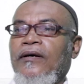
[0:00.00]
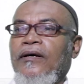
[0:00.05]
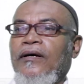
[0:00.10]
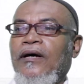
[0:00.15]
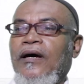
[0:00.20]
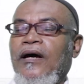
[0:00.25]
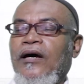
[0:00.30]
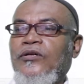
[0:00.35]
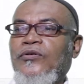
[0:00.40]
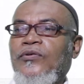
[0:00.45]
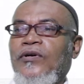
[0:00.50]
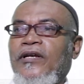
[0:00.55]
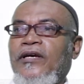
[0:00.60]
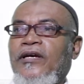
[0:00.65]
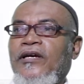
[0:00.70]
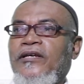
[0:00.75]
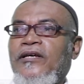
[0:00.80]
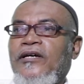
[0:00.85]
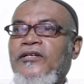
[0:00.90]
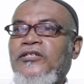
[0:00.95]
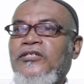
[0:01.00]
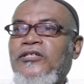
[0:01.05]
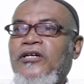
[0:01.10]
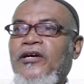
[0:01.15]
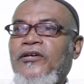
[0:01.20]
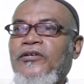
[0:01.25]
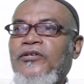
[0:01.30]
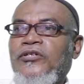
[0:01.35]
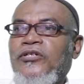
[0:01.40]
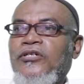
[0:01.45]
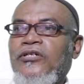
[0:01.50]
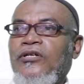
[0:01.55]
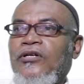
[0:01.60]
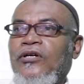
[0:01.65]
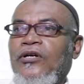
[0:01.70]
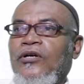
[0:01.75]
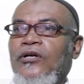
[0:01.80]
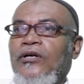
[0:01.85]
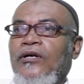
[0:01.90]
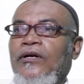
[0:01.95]
actually it has changed,
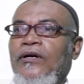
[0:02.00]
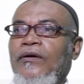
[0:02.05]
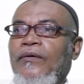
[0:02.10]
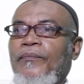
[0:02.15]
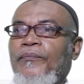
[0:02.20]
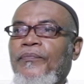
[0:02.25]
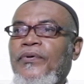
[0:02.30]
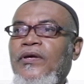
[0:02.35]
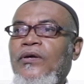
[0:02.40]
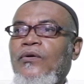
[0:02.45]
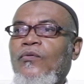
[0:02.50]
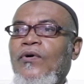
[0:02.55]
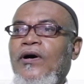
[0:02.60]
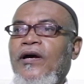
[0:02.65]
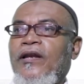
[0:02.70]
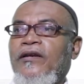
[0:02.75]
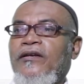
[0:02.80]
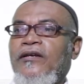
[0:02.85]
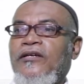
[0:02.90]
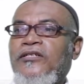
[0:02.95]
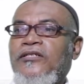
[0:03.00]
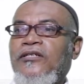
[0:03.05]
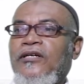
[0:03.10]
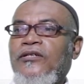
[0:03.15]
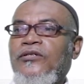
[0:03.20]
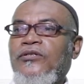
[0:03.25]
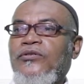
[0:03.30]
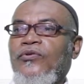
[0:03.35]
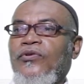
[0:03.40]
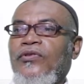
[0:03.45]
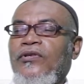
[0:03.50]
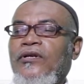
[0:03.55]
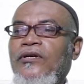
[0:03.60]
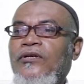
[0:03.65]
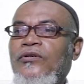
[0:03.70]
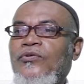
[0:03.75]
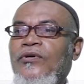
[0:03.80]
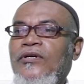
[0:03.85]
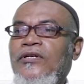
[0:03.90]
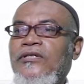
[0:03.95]
P1 it has changed to
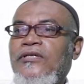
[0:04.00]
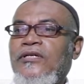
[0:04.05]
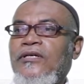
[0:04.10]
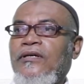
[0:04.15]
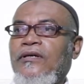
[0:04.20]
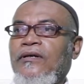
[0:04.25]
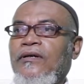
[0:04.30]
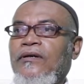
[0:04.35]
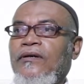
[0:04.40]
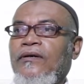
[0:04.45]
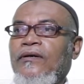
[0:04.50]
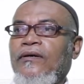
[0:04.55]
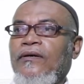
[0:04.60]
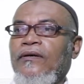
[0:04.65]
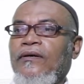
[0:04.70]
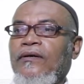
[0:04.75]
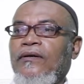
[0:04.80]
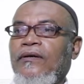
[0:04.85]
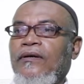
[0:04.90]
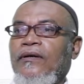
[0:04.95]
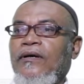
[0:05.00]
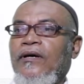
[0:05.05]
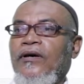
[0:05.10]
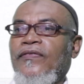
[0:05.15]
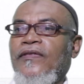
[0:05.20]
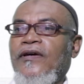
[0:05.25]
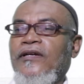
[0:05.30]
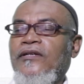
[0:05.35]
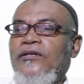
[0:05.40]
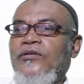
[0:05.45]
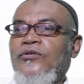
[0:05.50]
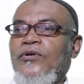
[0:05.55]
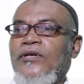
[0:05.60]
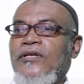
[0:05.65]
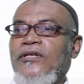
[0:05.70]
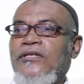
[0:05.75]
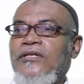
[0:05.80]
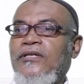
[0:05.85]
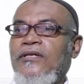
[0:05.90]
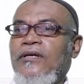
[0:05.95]

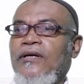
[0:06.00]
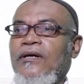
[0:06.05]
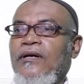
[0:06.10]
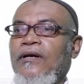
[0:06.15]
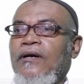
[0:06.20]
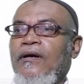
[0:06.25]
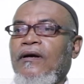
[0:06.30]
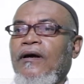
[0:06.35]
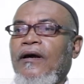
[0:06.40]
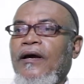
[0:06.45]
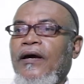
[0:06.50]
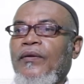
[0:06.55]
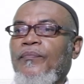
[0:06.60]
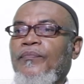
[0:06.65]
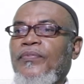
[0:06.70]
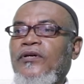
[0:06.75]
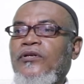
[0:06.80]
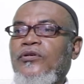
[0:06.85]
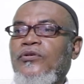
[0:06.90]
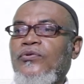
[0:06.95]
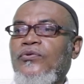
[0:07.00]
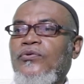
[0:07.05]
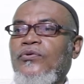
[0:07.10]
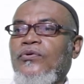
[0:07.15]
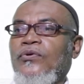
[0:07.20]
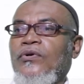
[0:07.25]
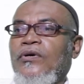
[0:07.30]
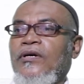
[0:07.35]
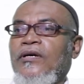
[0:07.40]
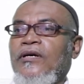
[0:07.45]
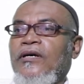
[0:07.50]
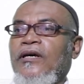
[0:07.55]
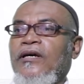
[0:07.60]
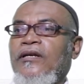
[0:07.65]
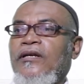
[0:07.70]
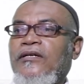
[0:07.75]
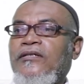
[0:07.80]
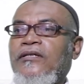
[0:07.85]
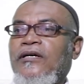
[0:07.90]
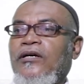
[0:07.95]
3020, and P2 it
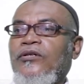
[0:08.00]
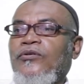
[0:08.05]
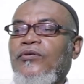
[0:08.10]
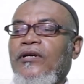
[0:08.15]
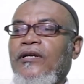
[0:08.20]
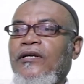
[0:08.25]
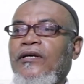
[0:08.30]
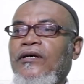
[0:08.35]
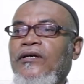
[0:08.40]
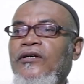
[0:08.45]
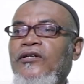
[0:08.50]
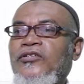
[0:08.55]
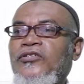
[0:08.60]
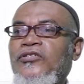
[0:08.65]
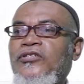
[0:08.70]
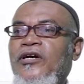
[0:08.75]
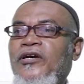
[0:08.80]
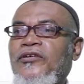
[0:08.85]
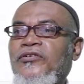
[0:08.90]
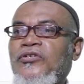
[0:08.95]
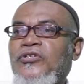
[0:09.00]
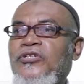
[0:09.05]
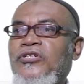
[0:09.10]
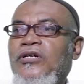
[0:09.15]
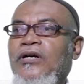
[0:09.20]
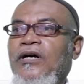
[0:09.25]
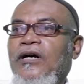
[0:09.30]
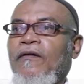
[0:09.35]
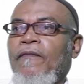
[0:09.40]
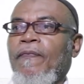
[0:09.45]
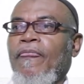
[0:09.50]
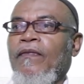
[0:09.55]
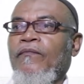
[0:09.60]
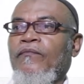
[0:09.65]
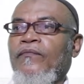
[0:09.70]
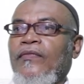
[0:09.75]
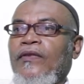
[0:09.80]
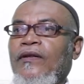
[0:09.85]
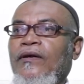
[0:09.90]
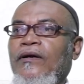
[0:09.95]
has actually changed
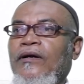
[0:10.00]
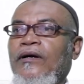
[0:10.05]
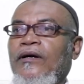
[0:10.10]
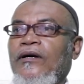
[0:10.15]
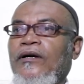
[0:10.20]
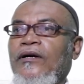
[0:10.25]
to